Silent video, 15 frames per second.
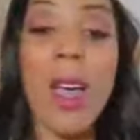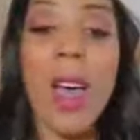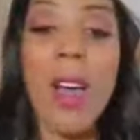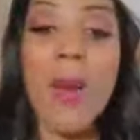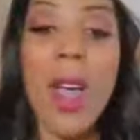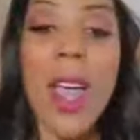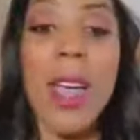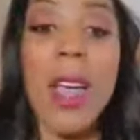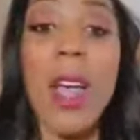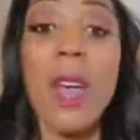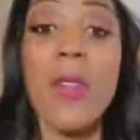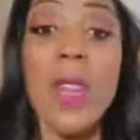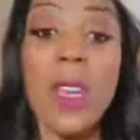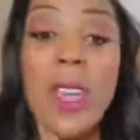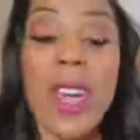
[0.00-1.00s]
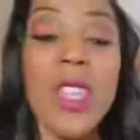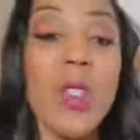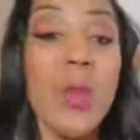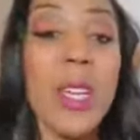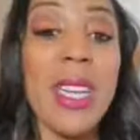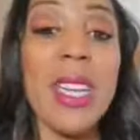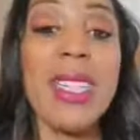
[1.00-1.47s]
All right. The next
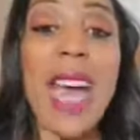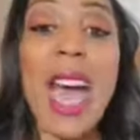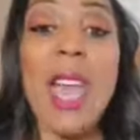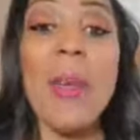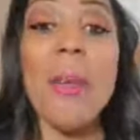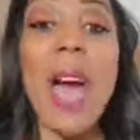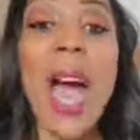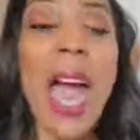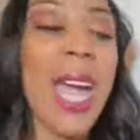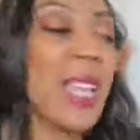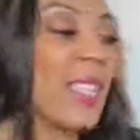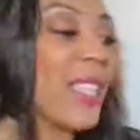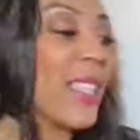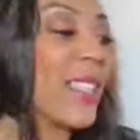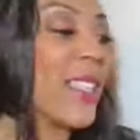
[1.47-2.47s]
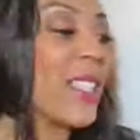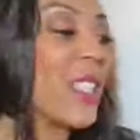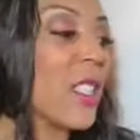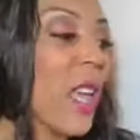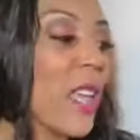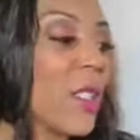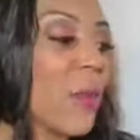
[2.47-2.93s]
one is I am highly
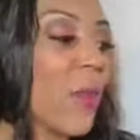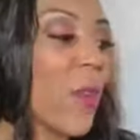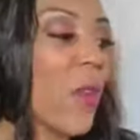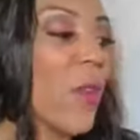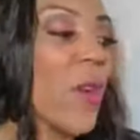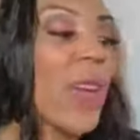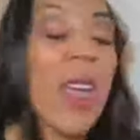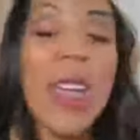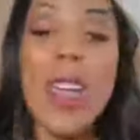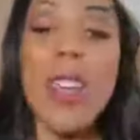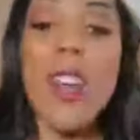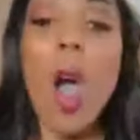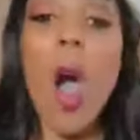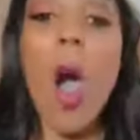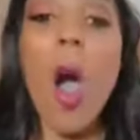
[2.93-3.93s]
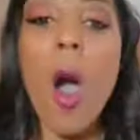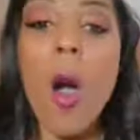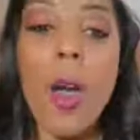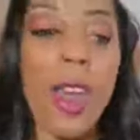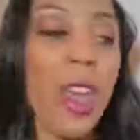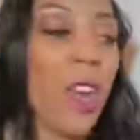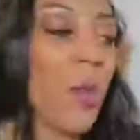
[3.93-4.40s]
successful in
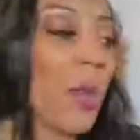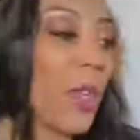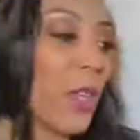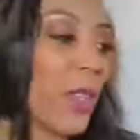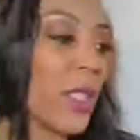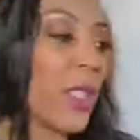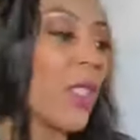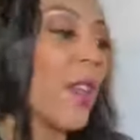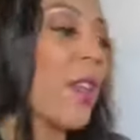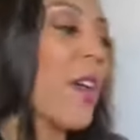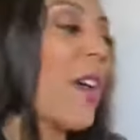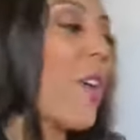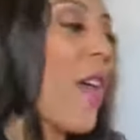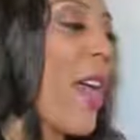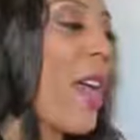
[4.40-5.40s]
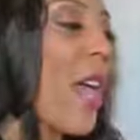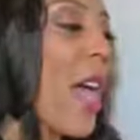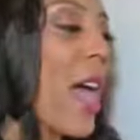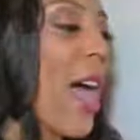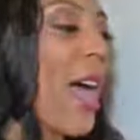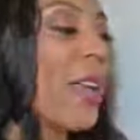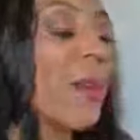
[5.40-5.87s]
all areas. All right.
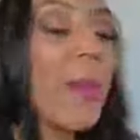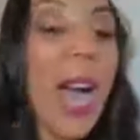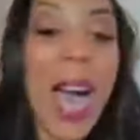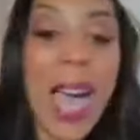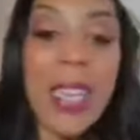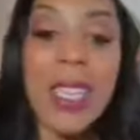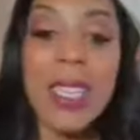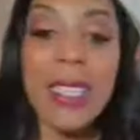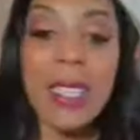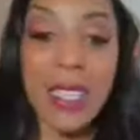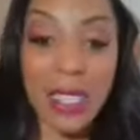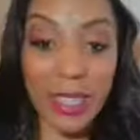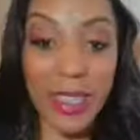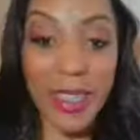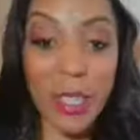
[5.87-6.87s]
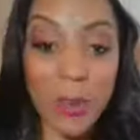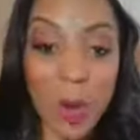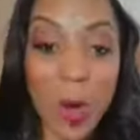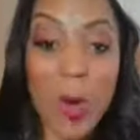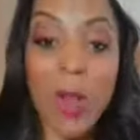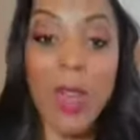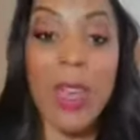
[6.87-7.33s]
I am highly
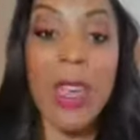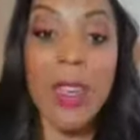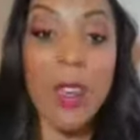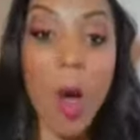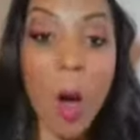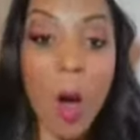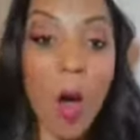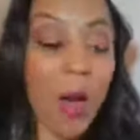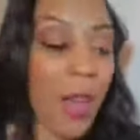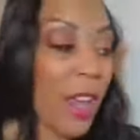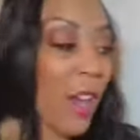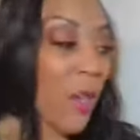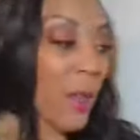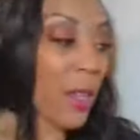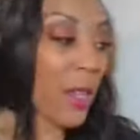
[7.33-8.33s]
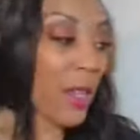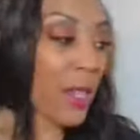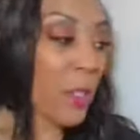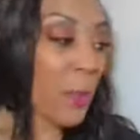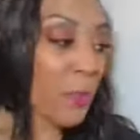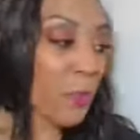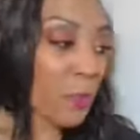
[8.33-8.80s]
successful in all areas.
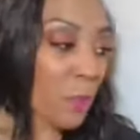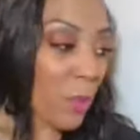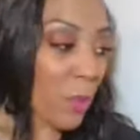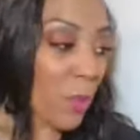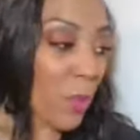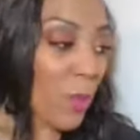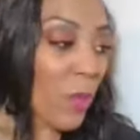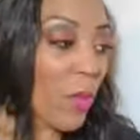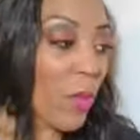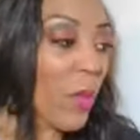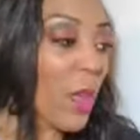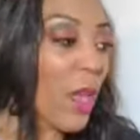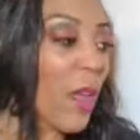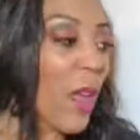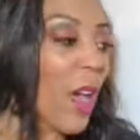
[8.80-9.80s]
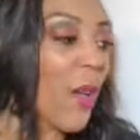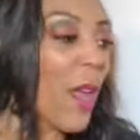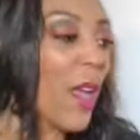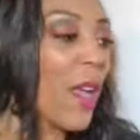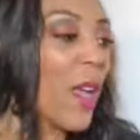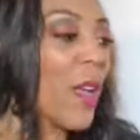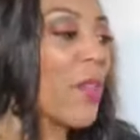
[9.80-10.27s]
All
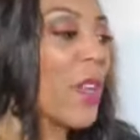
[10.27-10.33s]
right.